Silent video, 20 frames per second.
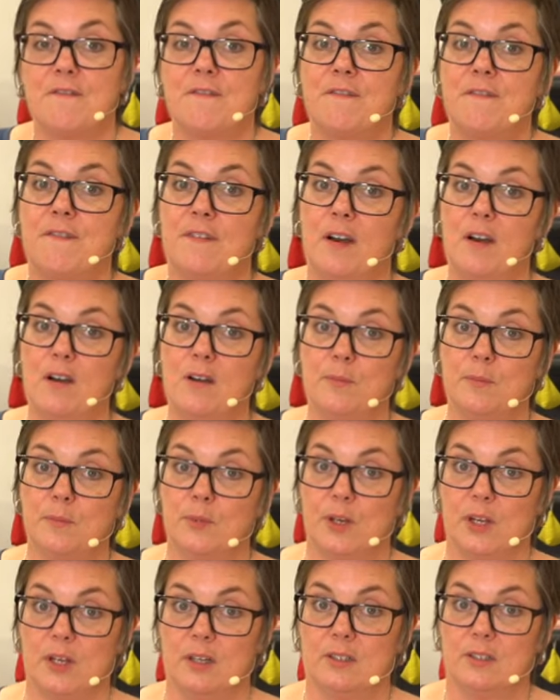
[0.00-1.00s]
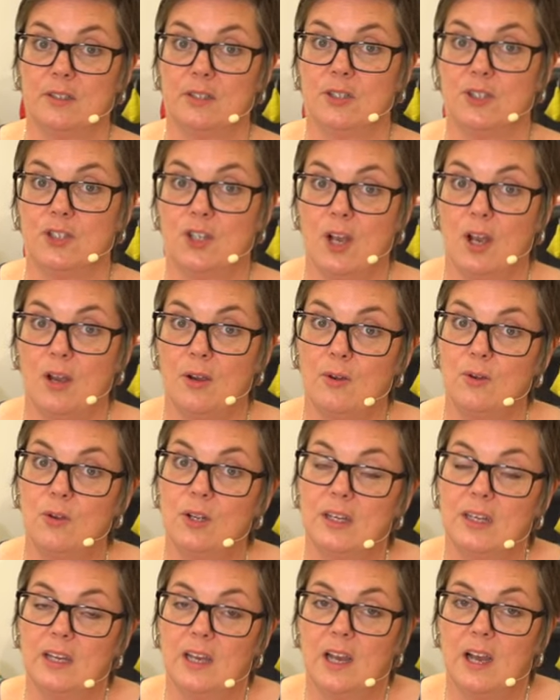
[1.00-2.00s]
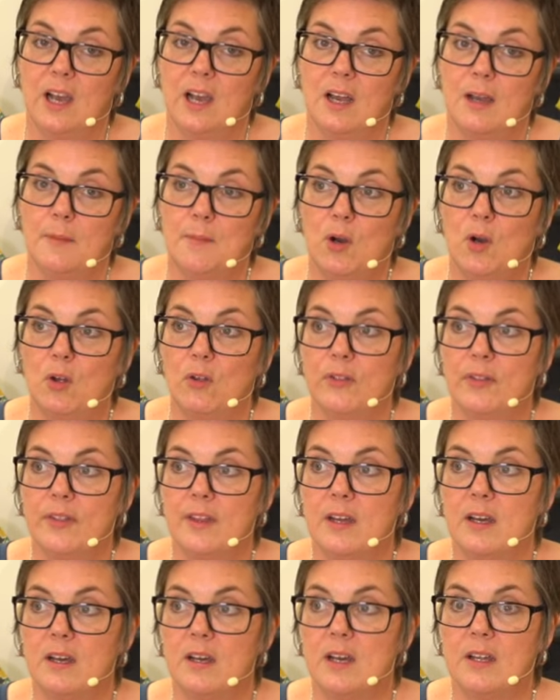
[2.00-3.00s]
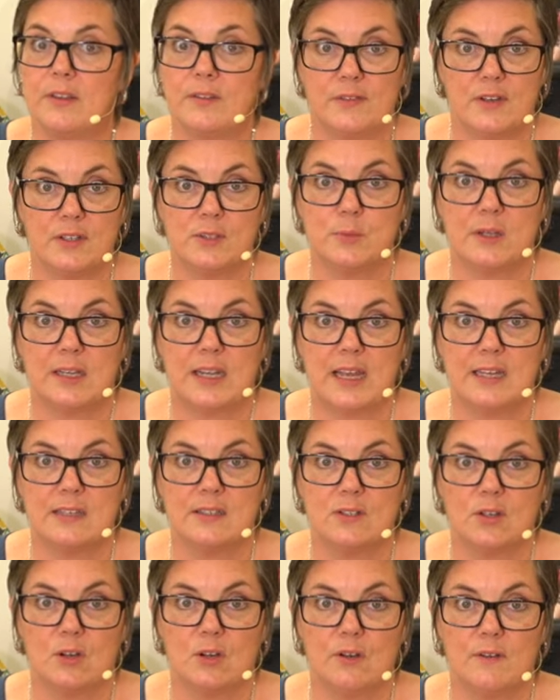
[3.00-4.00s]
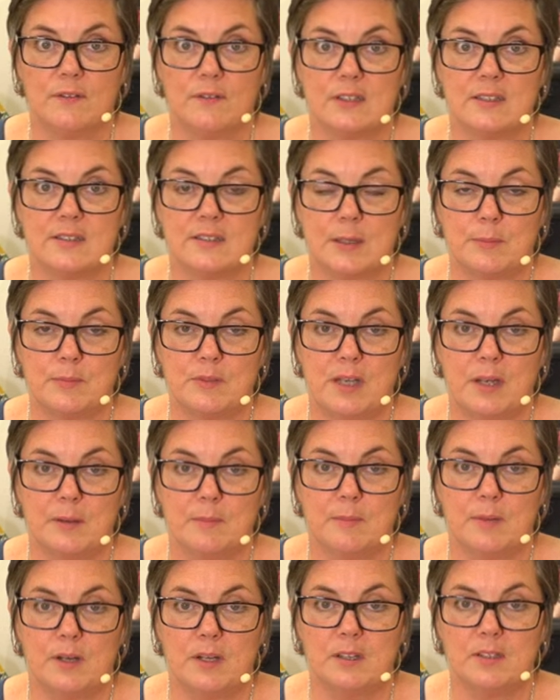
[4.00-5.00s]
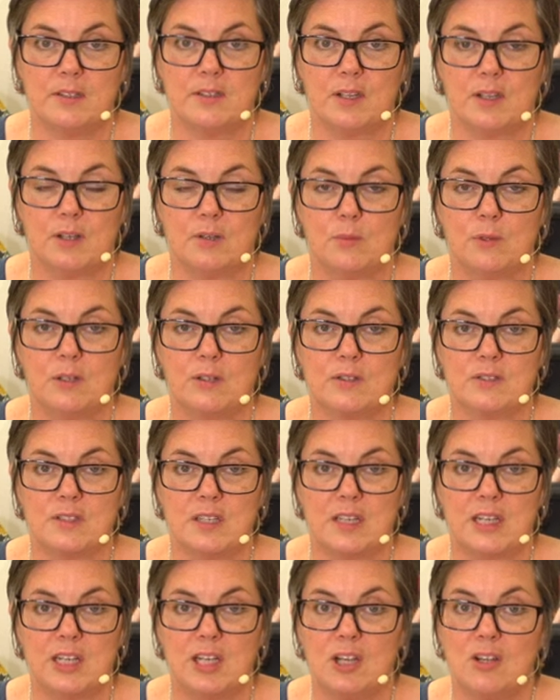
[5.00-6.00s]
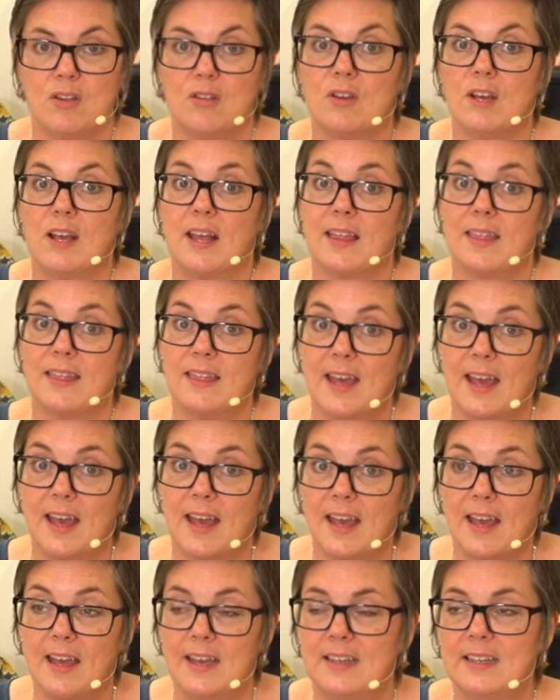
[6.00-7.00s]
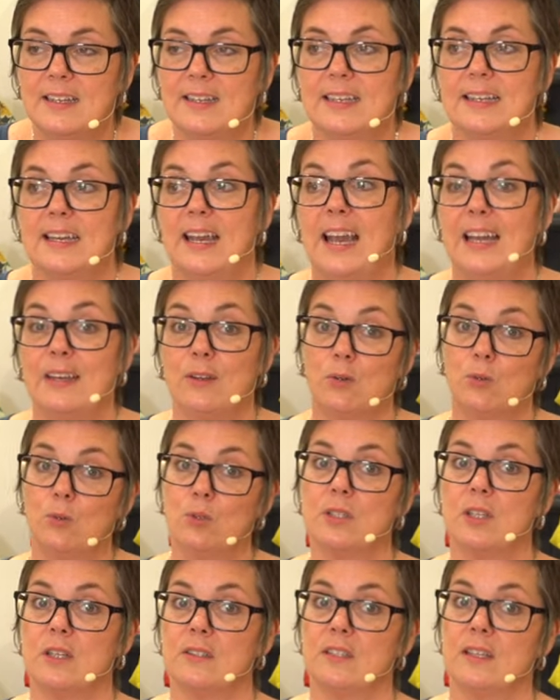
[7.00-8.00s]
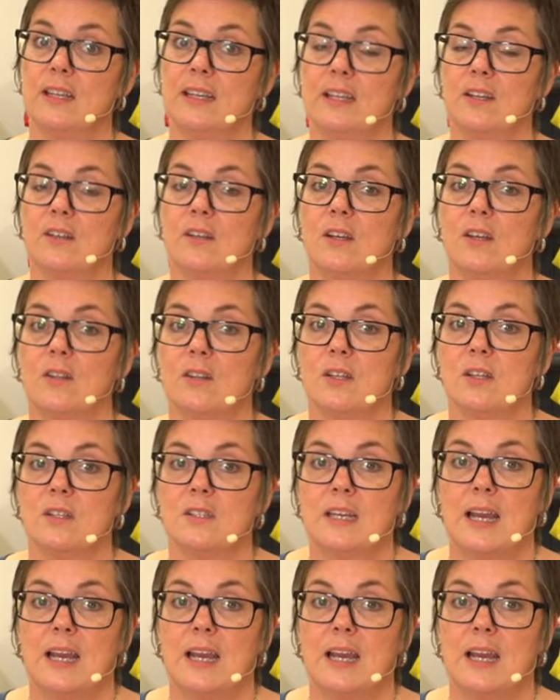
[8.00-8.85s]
Farnborough show at the first weekend of September. So we'll see you there. And also to let you know that